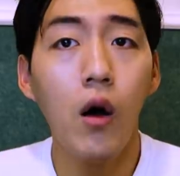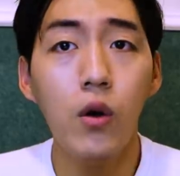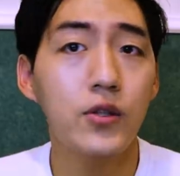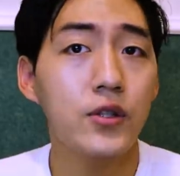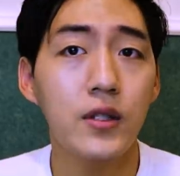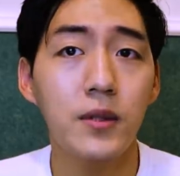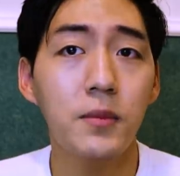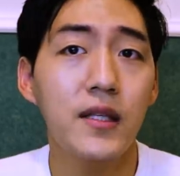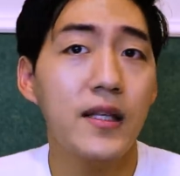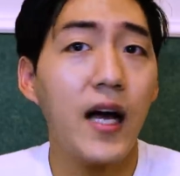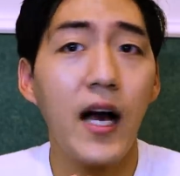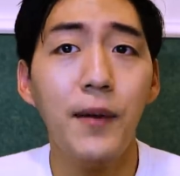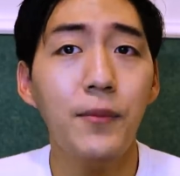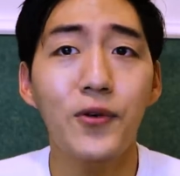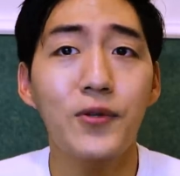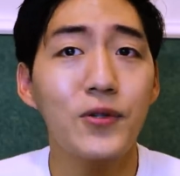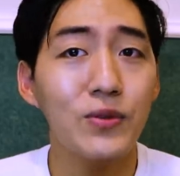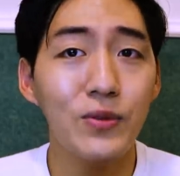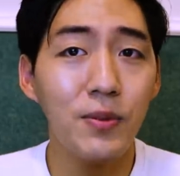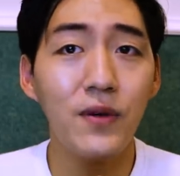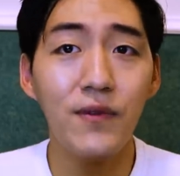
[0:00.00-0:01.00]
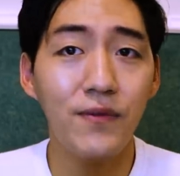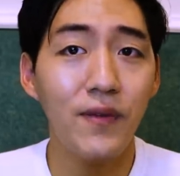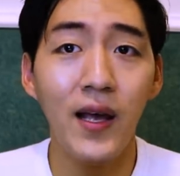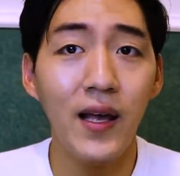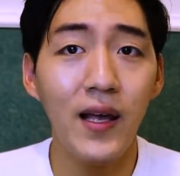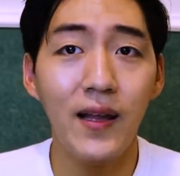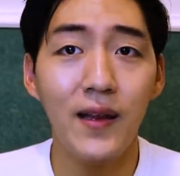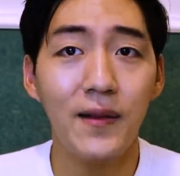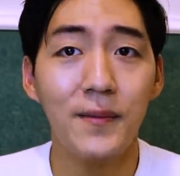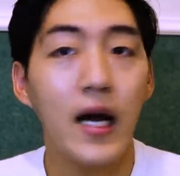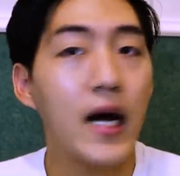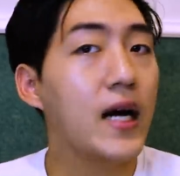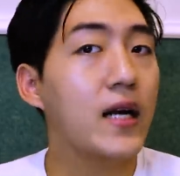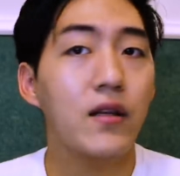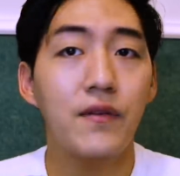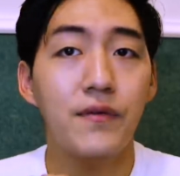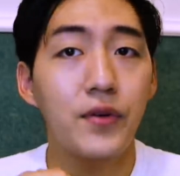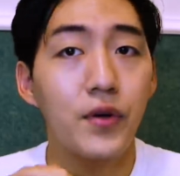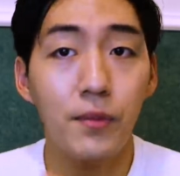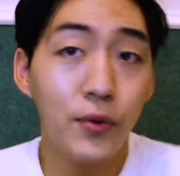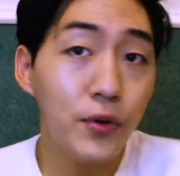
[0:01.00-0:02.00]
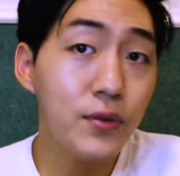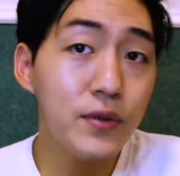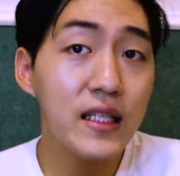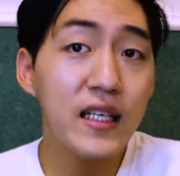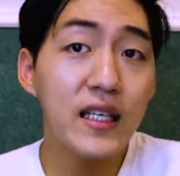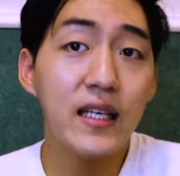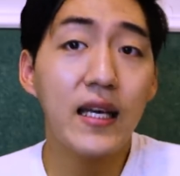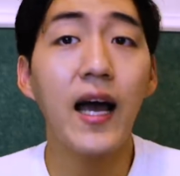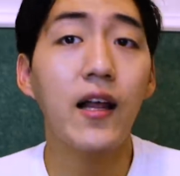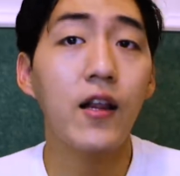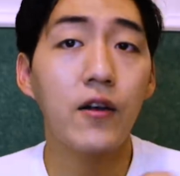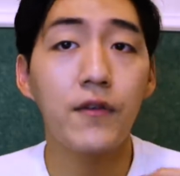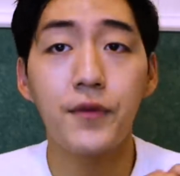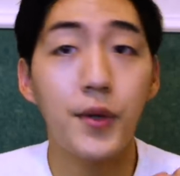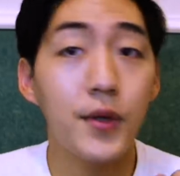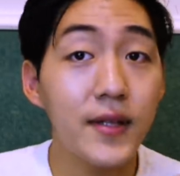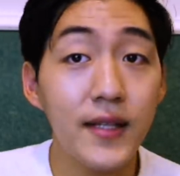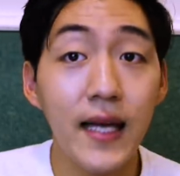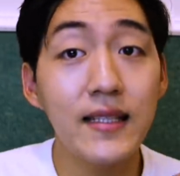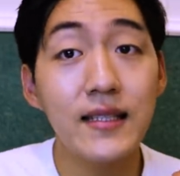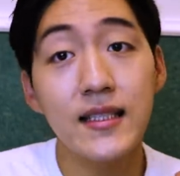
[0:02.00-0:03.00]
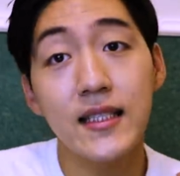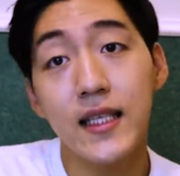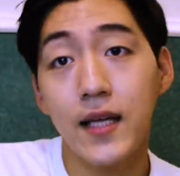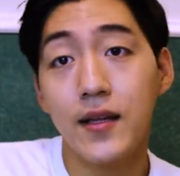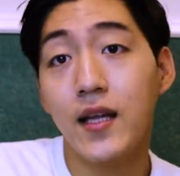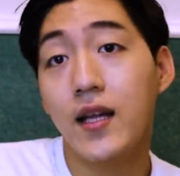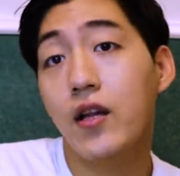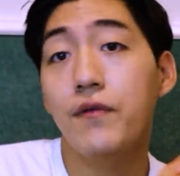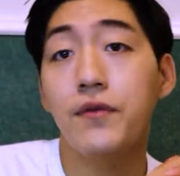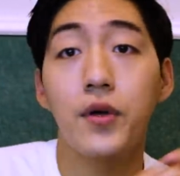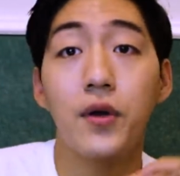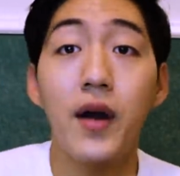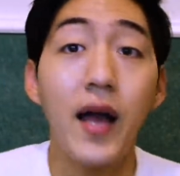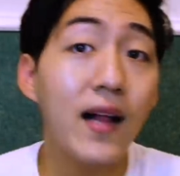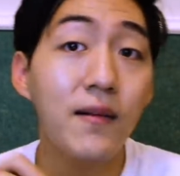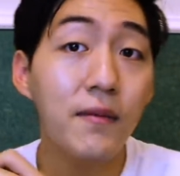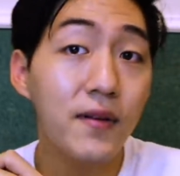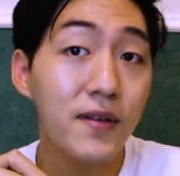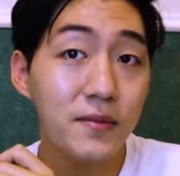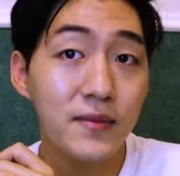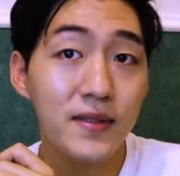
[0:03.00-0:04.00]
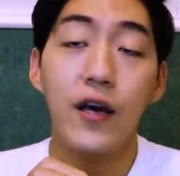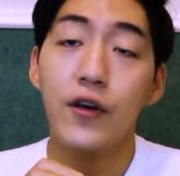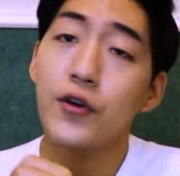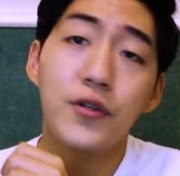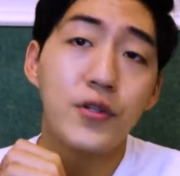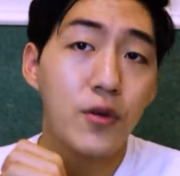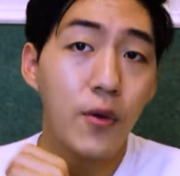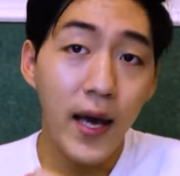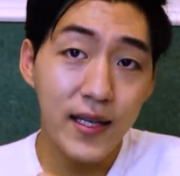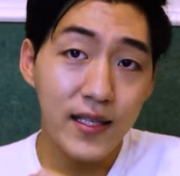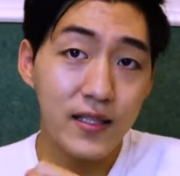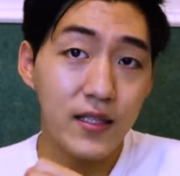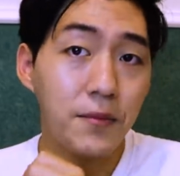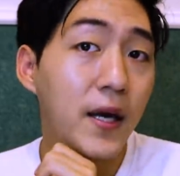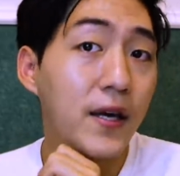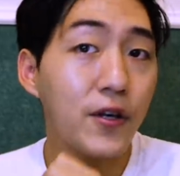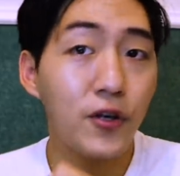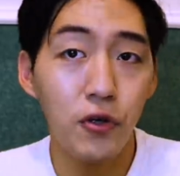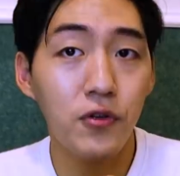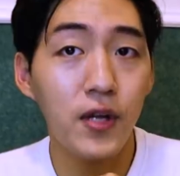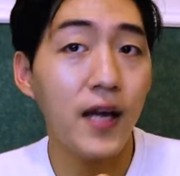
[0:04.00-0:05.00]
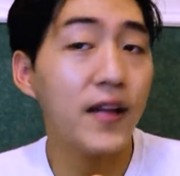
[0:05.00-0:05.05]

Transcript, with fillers: oh, Jimin, I'm your super fan. I love your music, I love your dancing, and I love your albums. You're so handsome and cute,